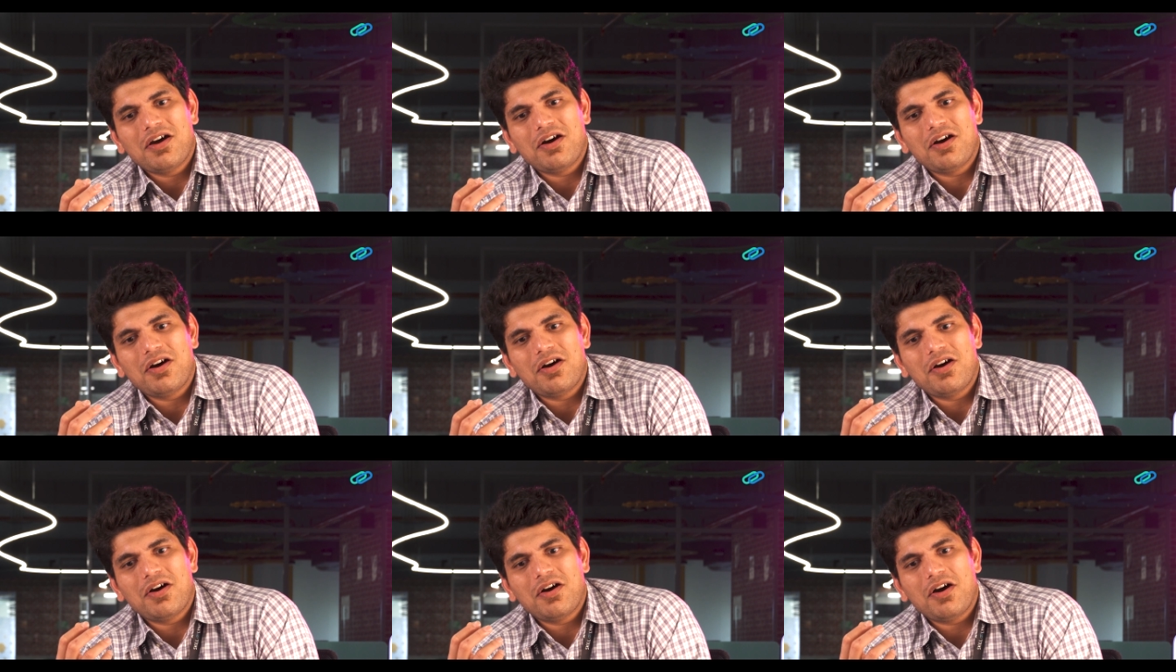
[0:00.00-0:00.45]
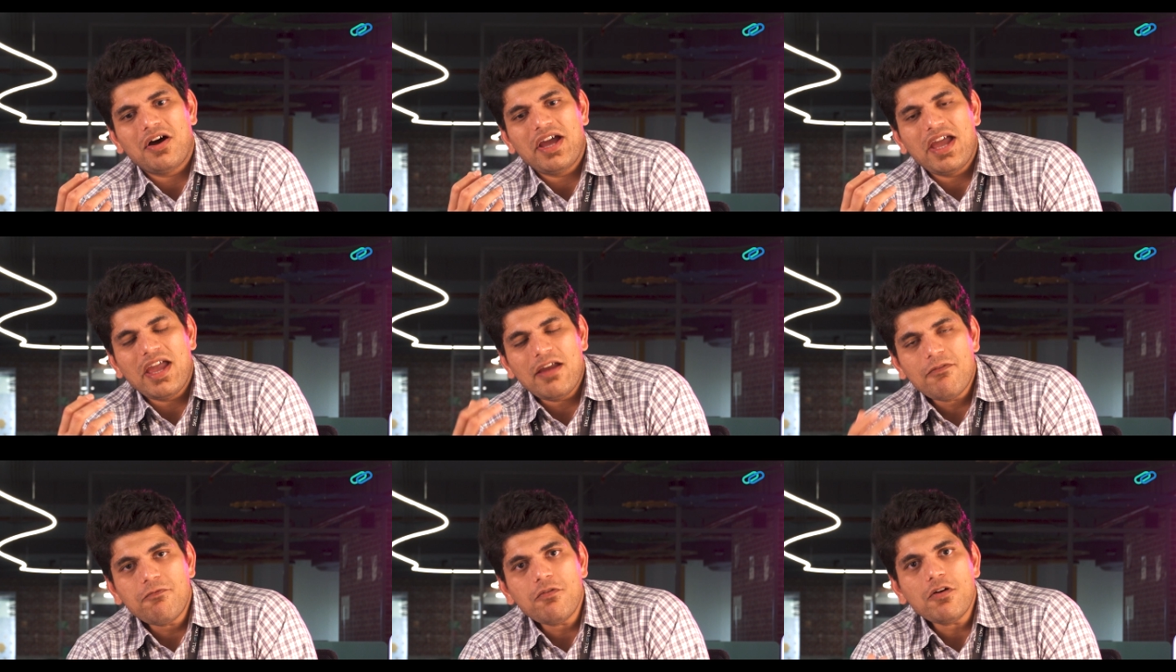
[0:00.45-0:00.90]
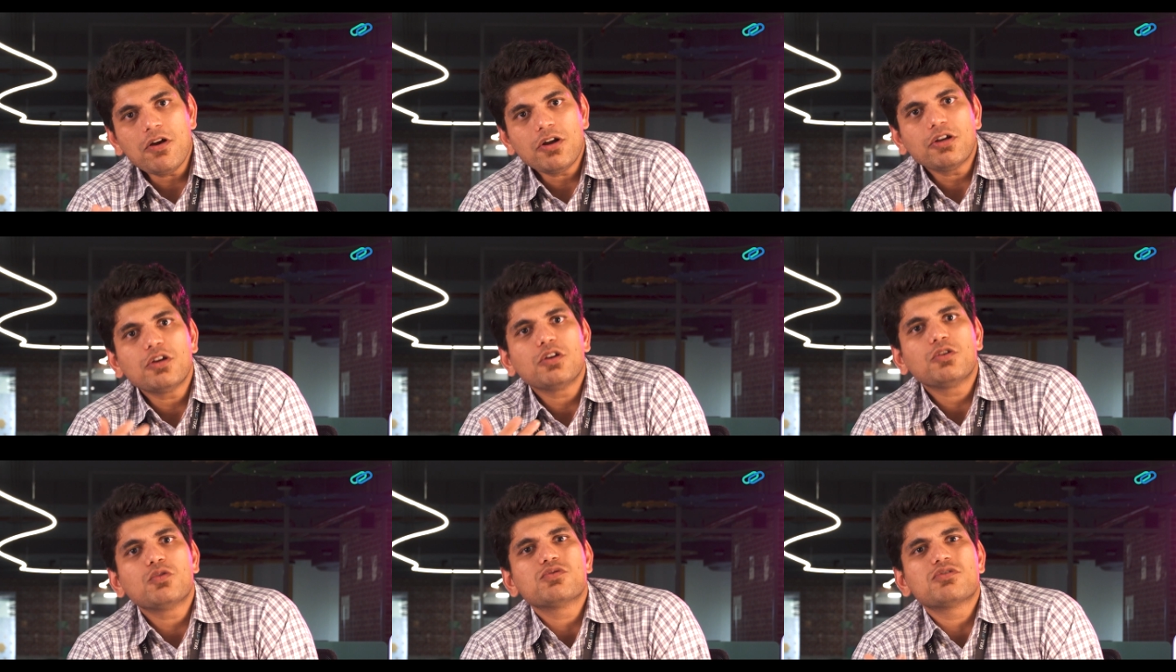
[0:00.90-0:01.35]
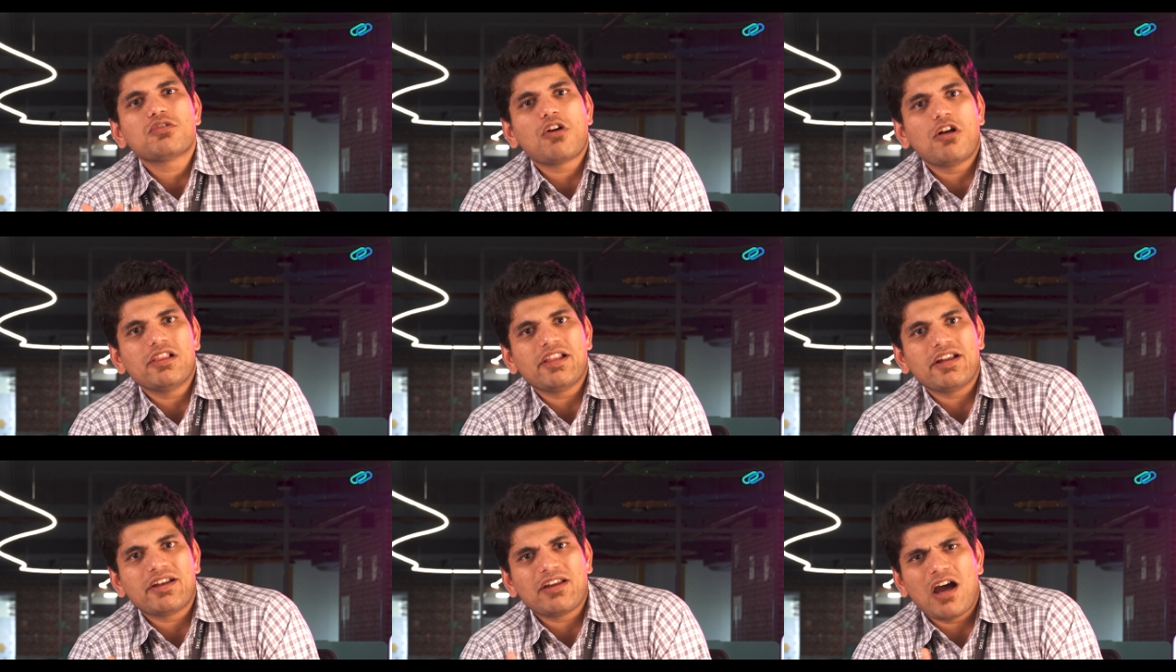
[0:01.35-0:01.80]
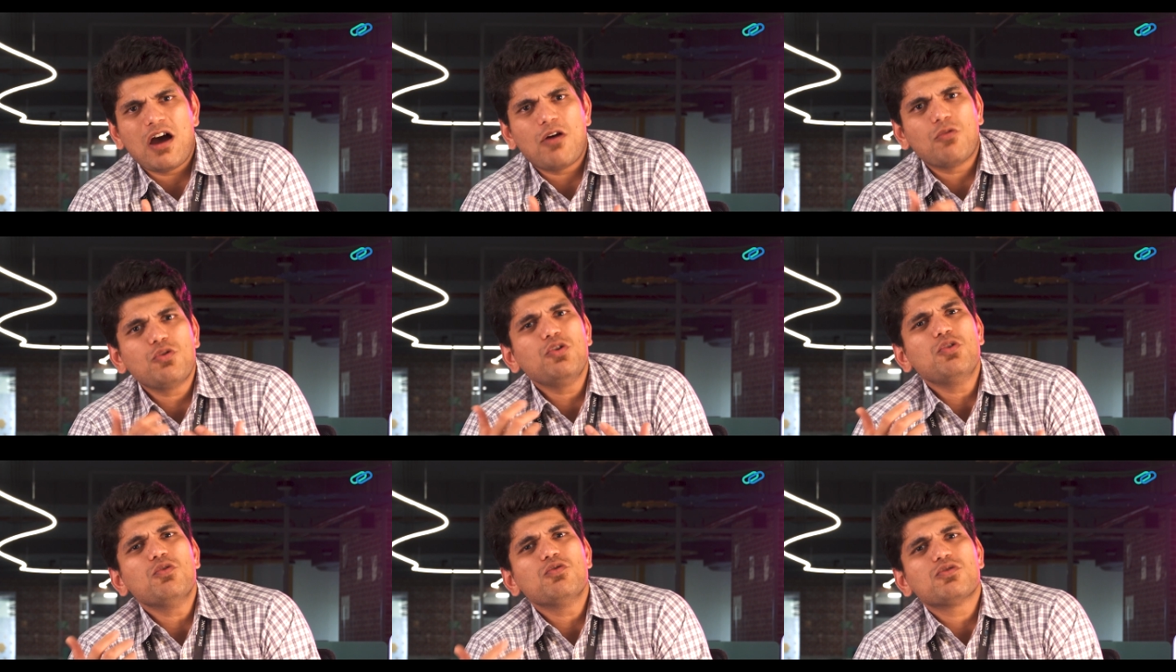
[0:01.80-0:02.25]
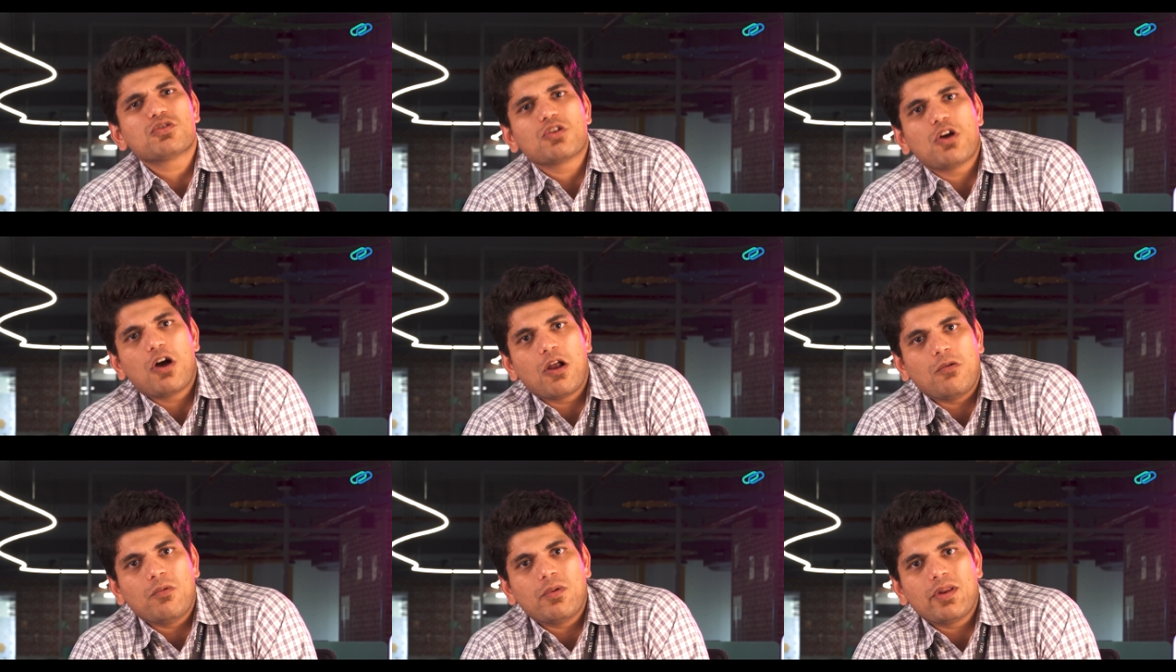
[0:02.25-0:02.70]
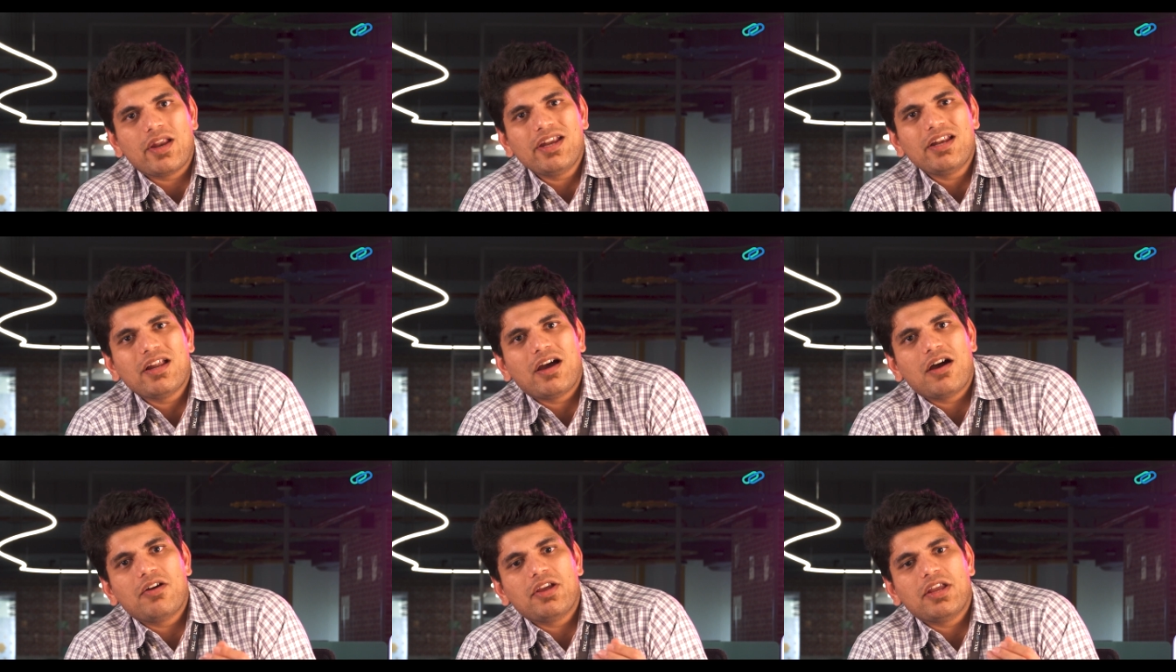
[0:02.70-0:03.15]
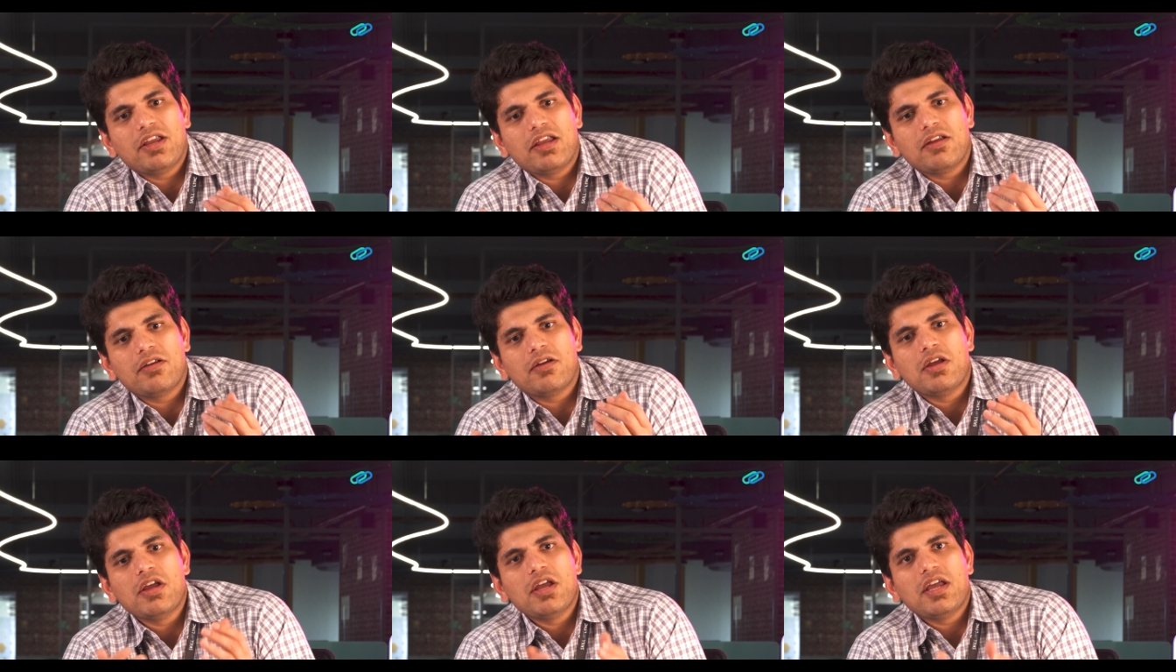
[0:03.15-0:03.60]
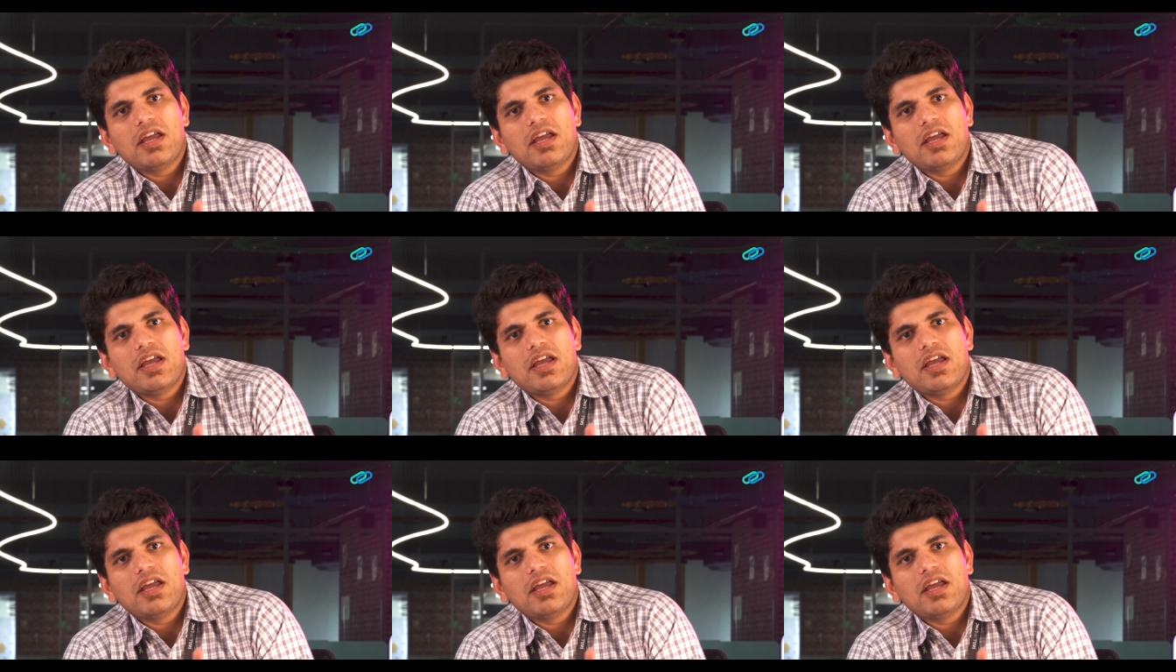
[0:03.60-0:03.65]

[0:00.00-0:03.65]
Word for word: uh, effort to solve that how do you solve right uh,